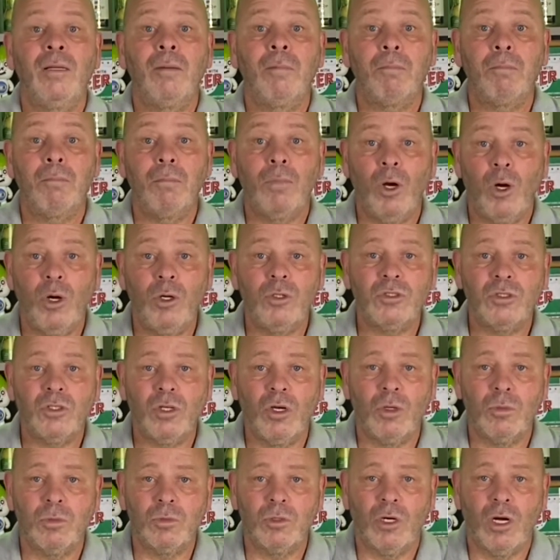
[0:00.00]
most
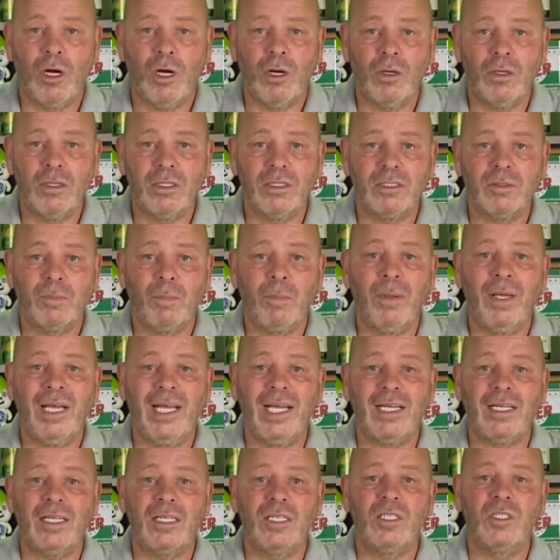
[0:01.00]
home growers
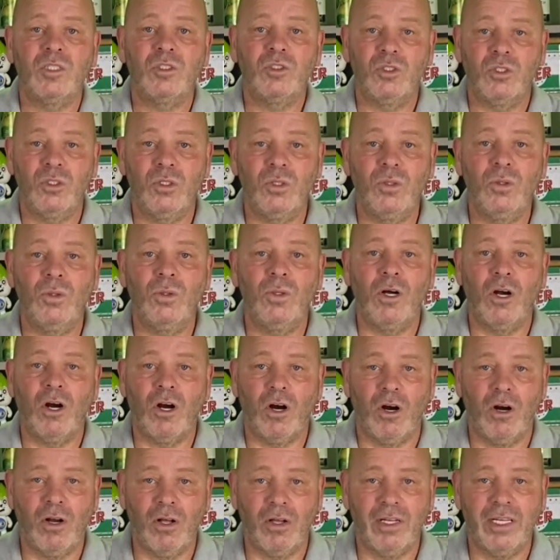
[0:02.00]
pick too
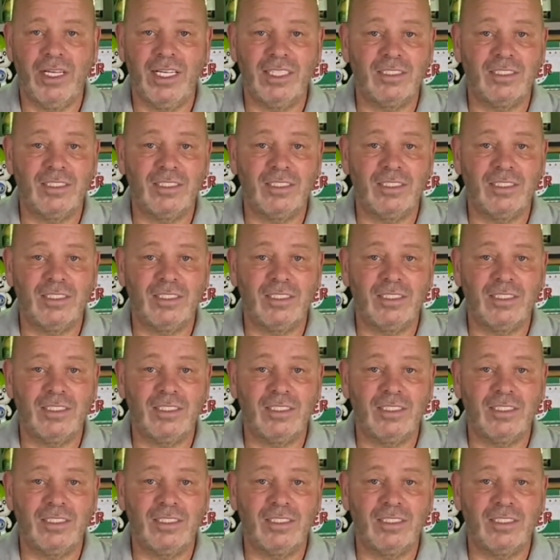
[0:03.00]
early.